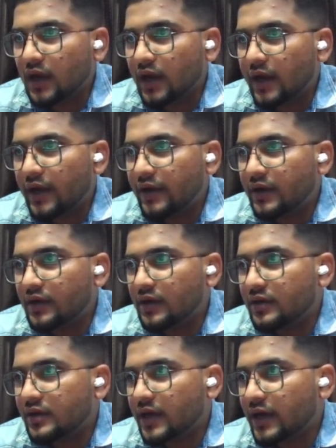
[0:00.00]
and
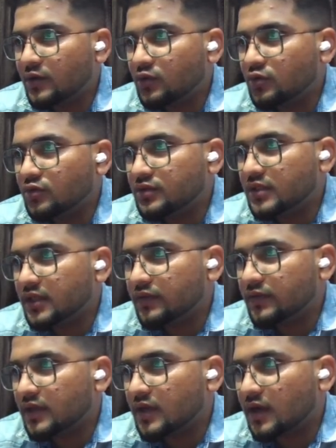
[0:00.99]
try to see
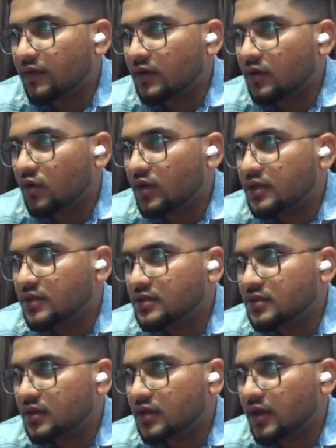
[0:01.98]
whether our code
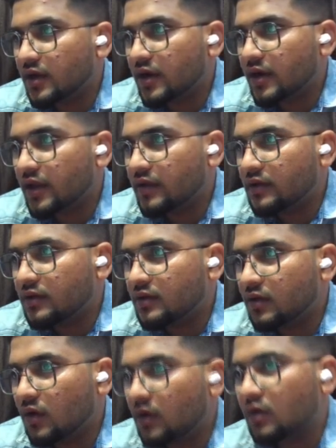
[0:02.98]
is running
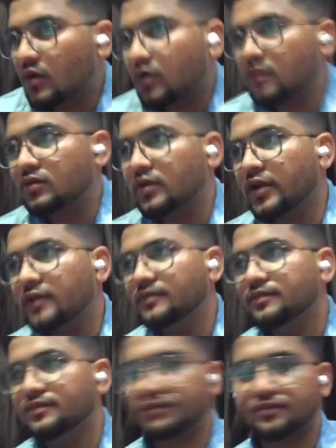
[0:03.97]
or not. Okay,
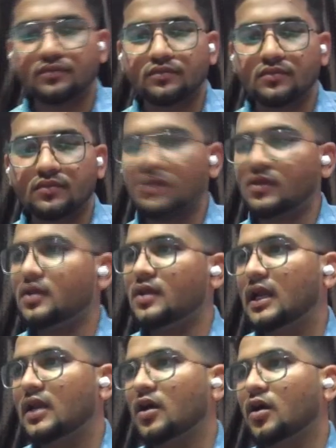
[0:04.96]

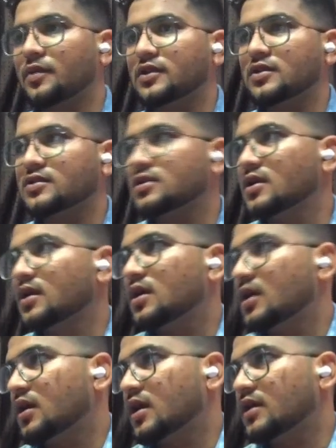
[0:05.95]
we copy this,
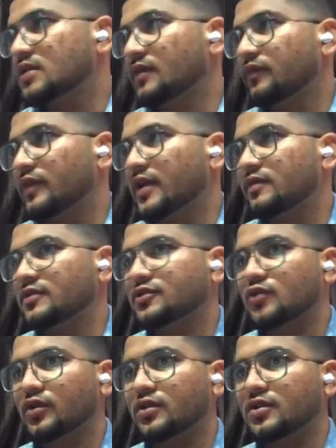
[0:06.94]
and somewhere I will
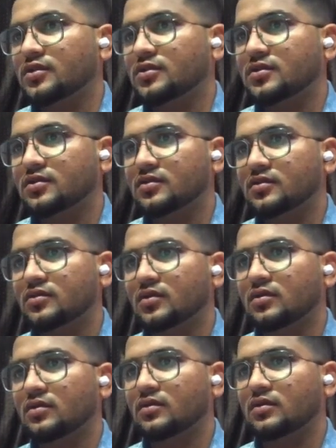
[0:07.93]
store this.
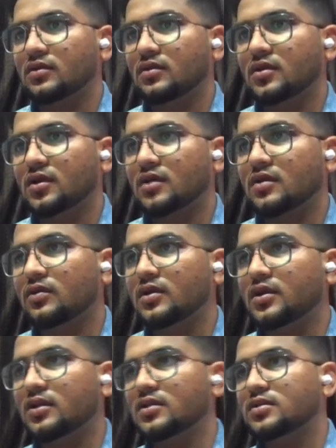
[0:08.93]
So here
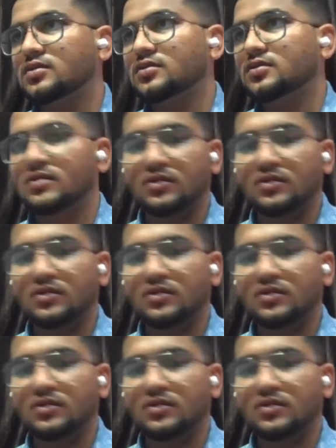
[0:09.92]
only in this.